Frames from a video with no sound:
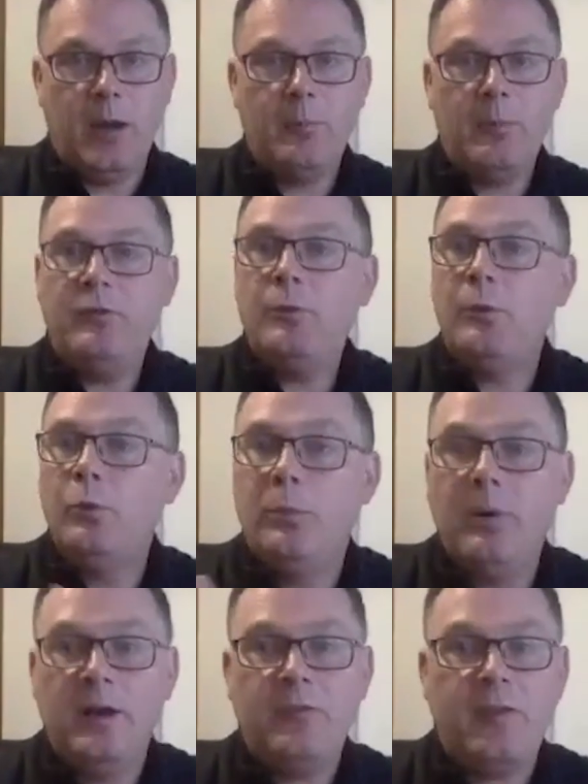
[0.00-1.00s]
But if you want to
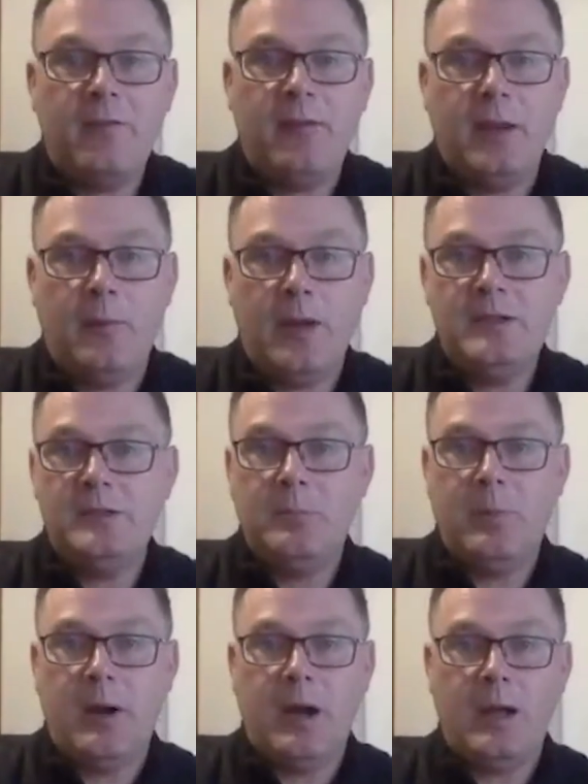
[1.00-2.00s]
uplift that valuation
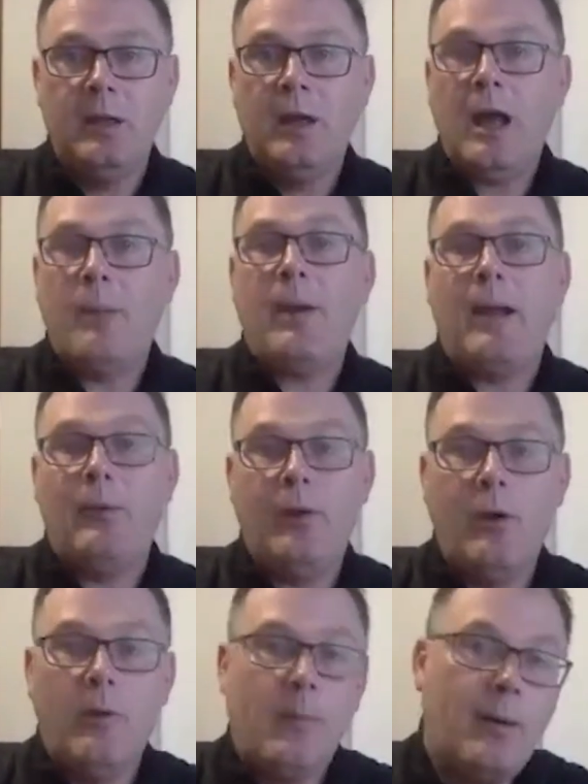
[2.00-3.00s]
by a pound
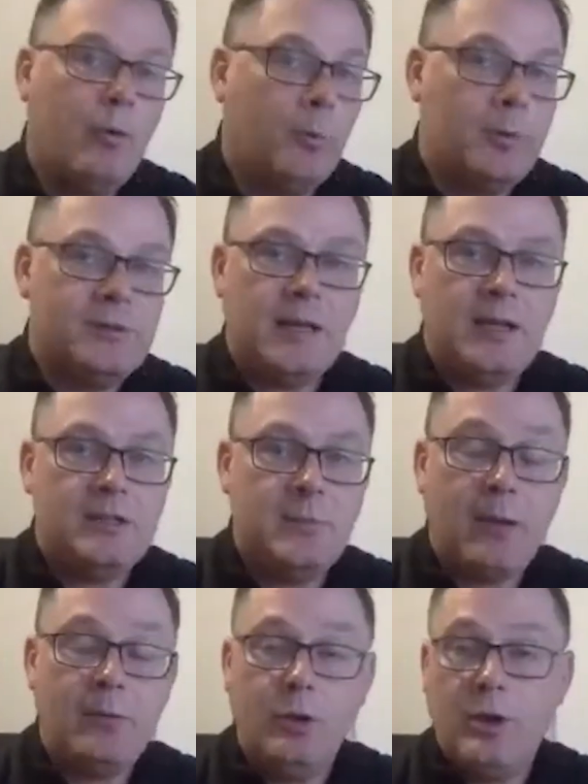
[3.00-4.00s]
note amount or a percentage
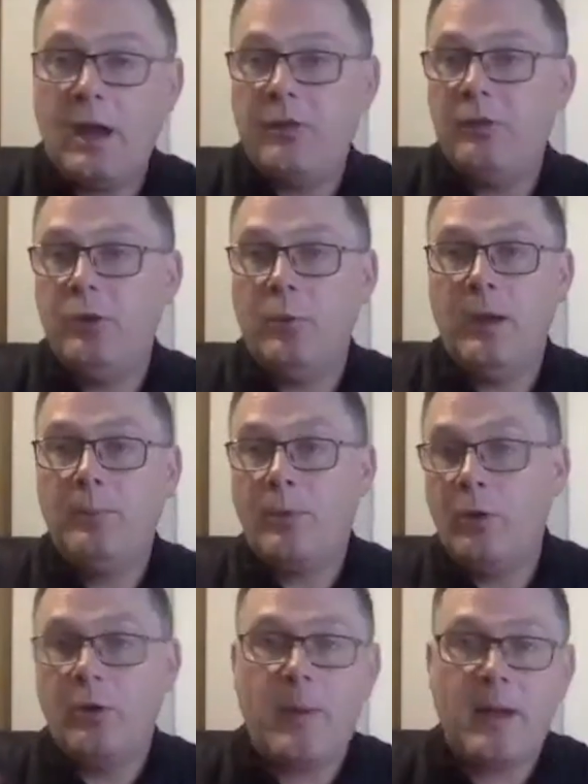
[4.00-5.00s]
amount, you can either do it
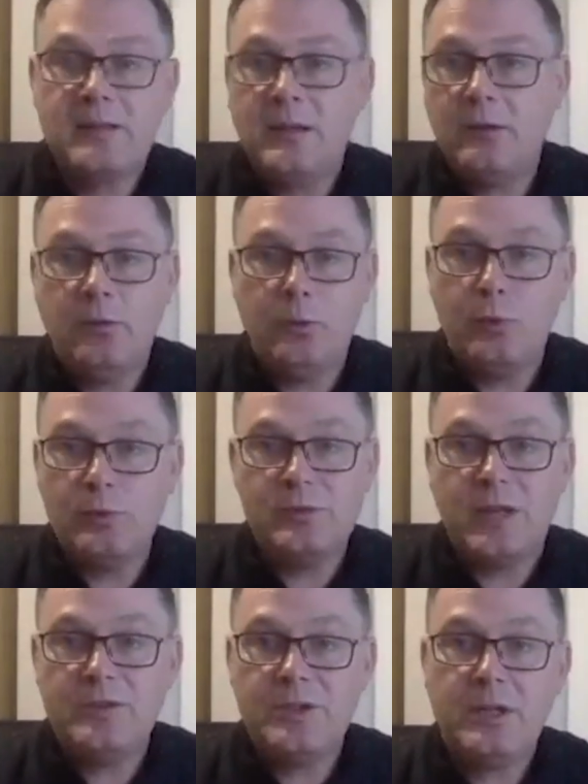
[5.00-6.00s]
programmatically through the rules
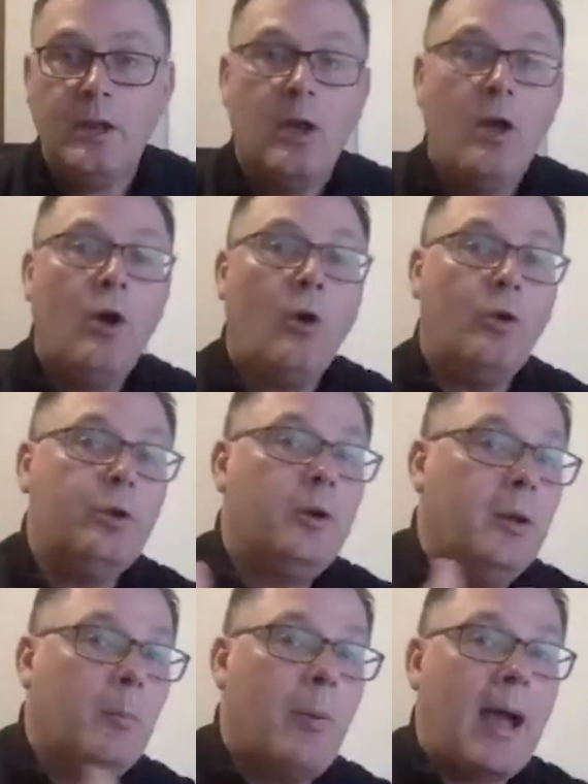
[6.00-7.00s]
engine, or you can
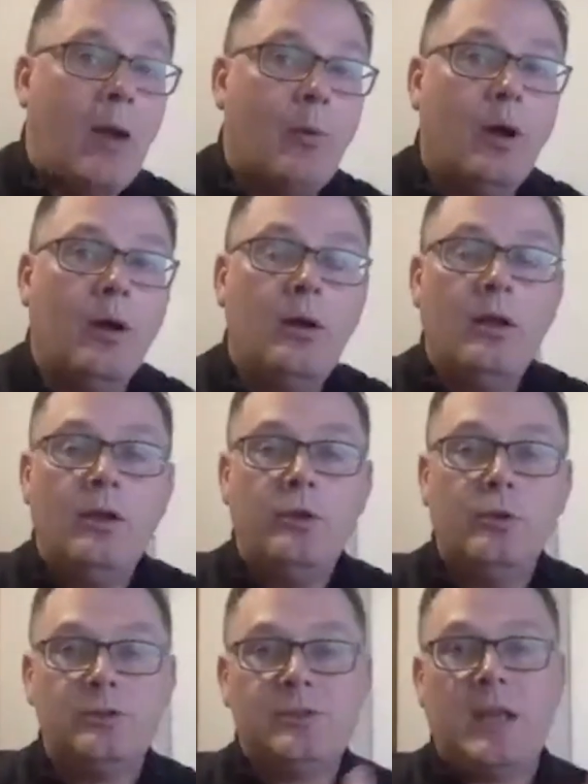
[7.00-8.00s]
empower
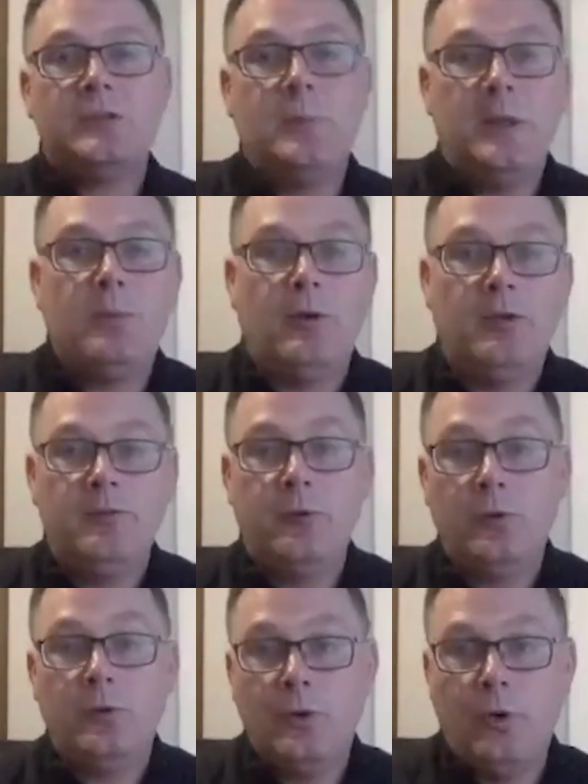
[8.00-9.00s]
your salespeople on the
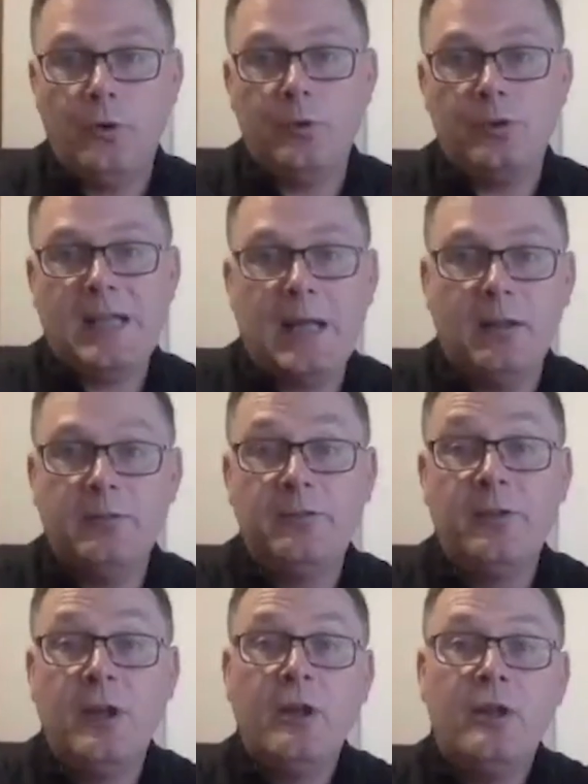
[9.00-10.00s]
forecourt or yourself
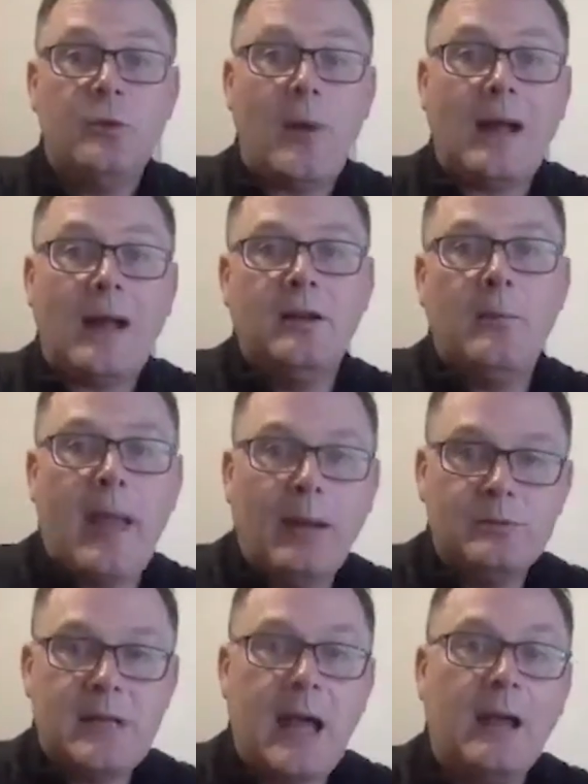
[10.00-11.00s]
to add an
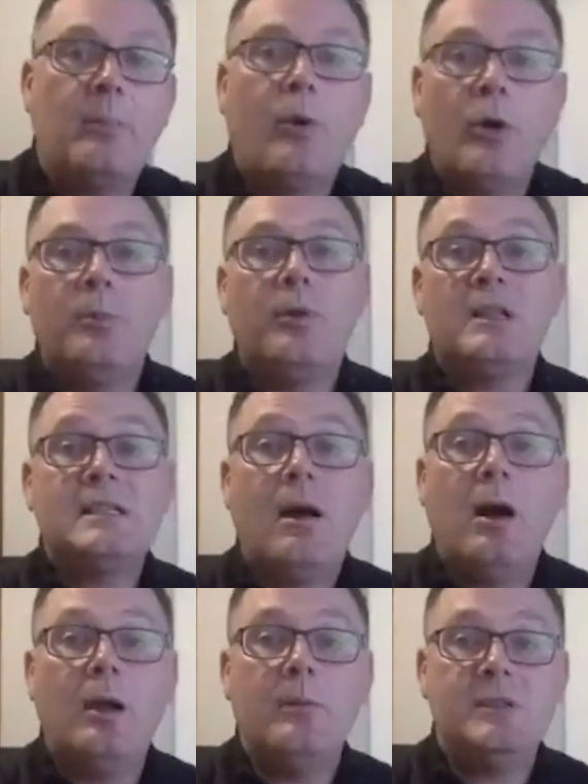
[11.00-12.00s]
amount and appropriate
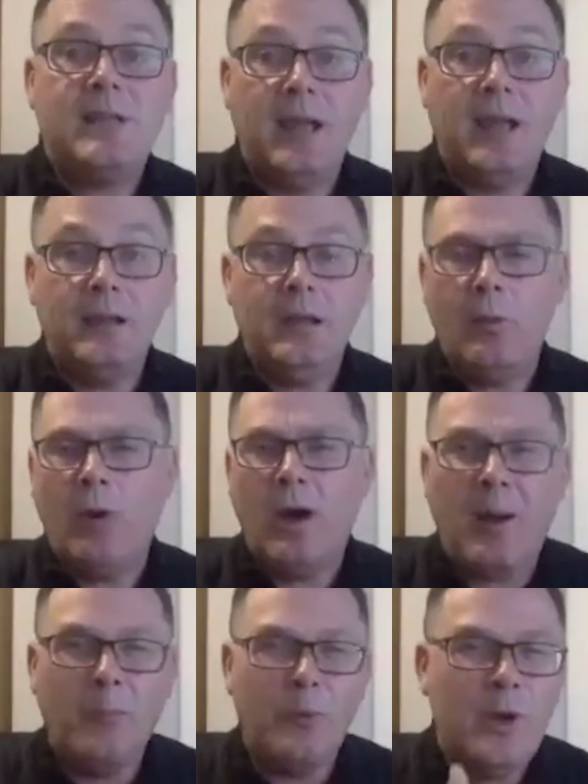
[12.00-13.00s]
time to say, you know what,
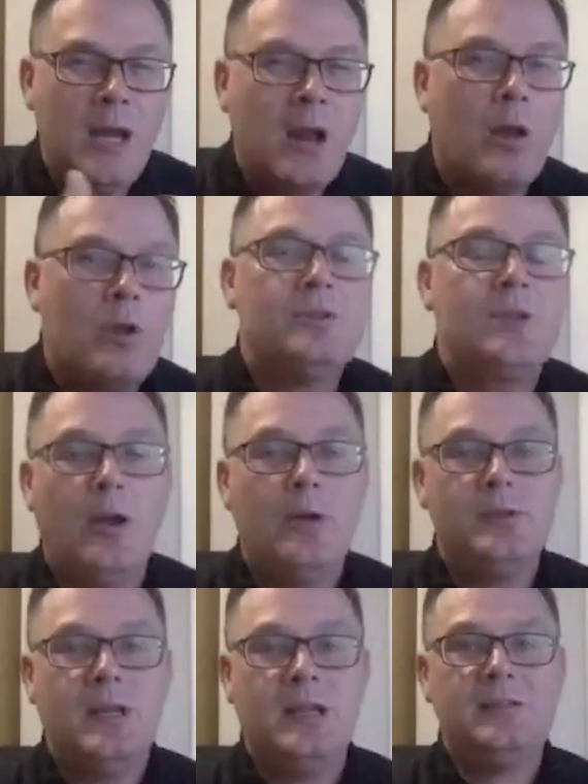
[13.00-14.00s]
I'm really close to closing
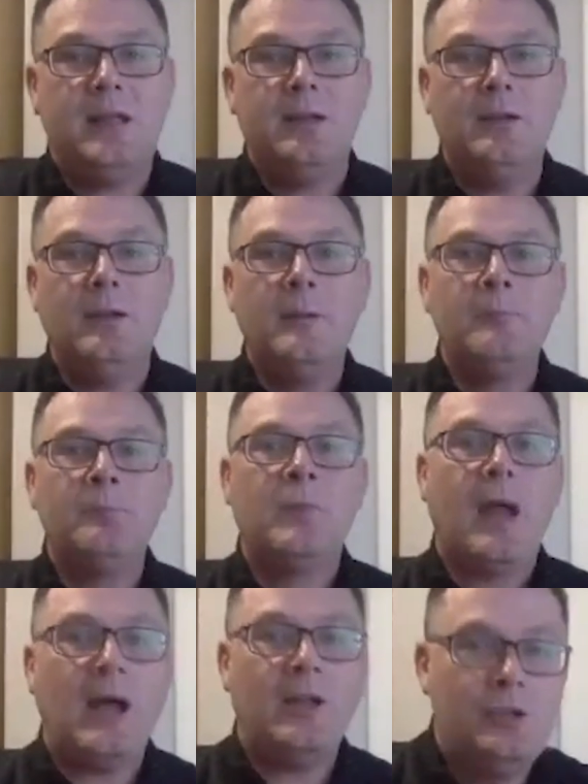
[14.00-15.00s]
this deal.
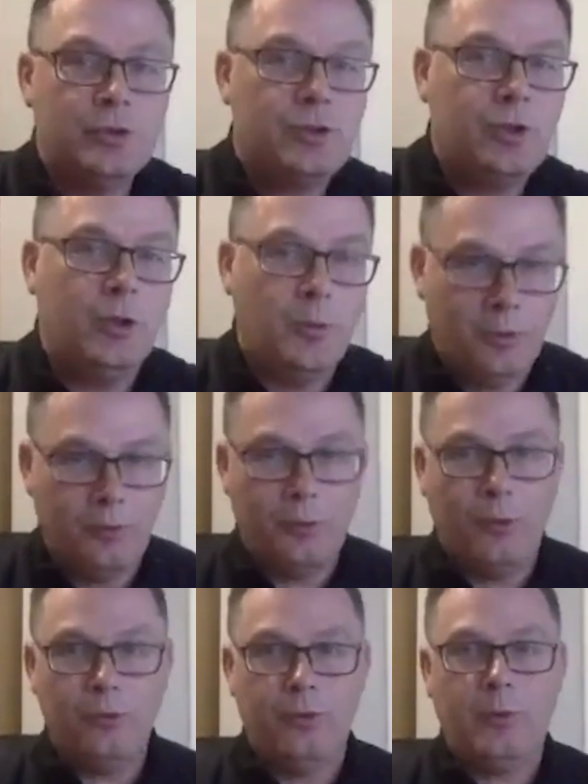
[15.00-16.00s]
I just could do with another
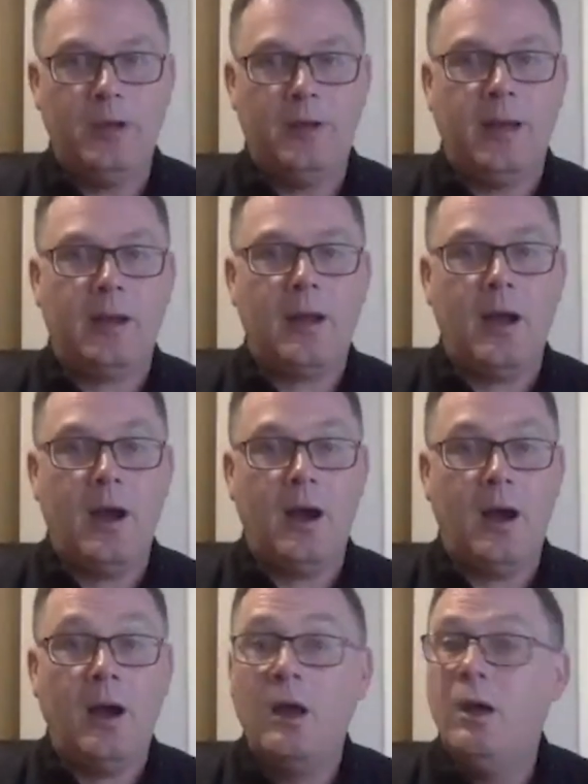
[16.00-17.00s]
£100 in that
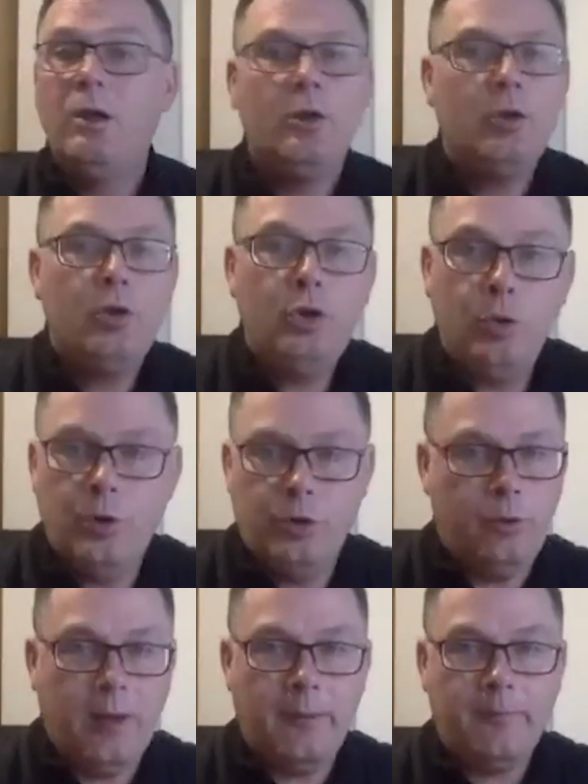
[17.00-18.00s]
car. You can do
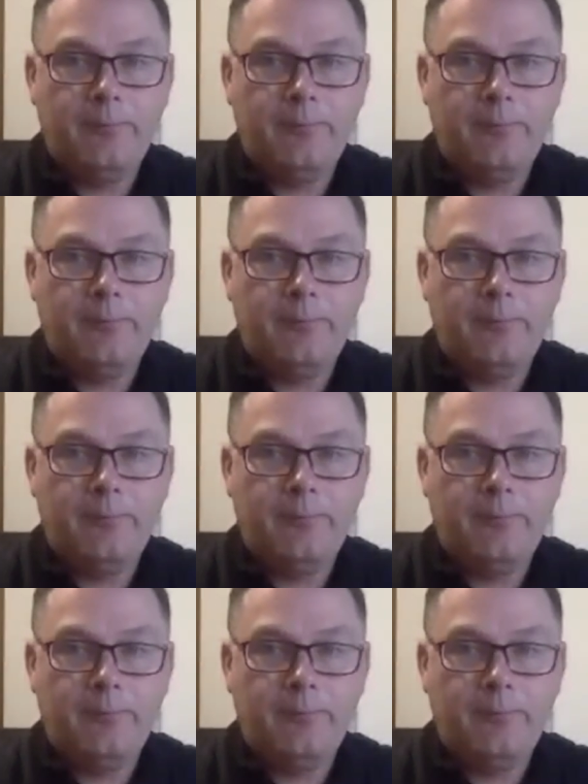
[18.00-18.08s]
that.